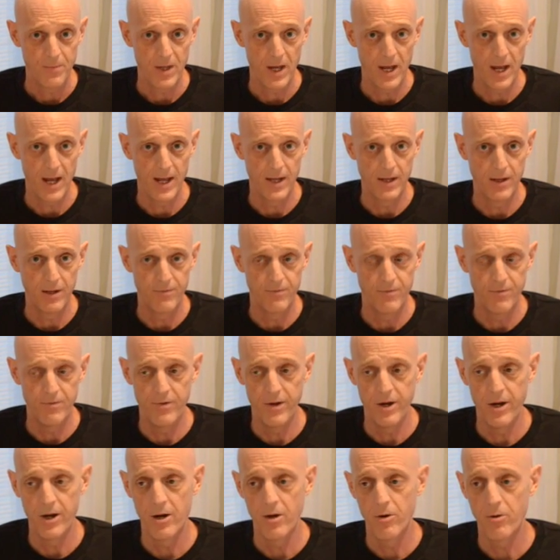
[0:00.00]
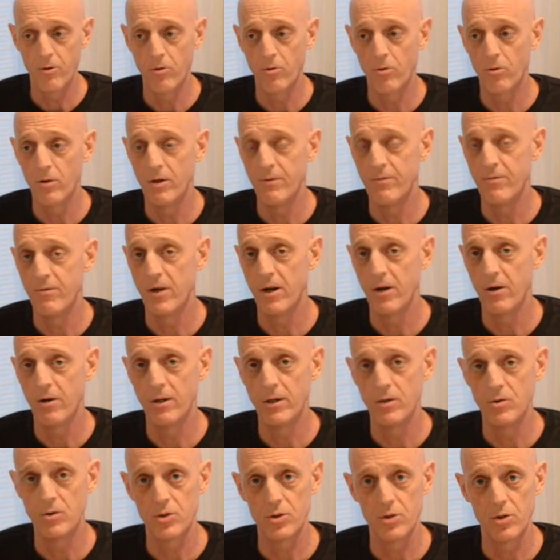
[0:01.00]
and it very,
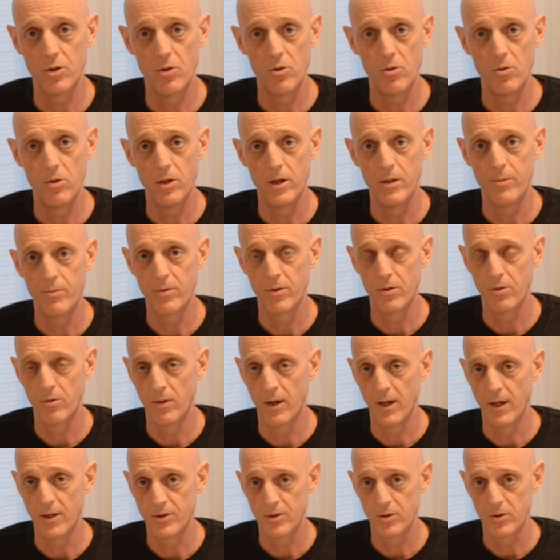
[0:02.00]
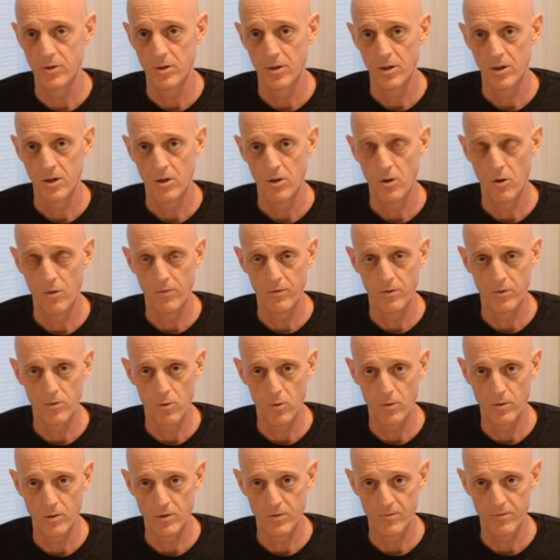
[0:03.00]
very slowly progressed over the
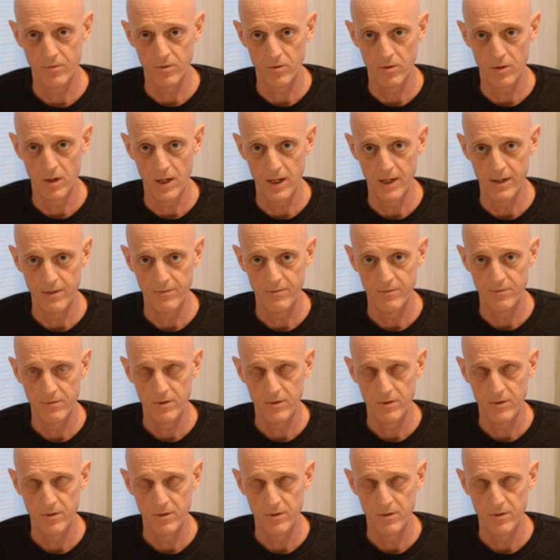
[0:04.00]
course of her life.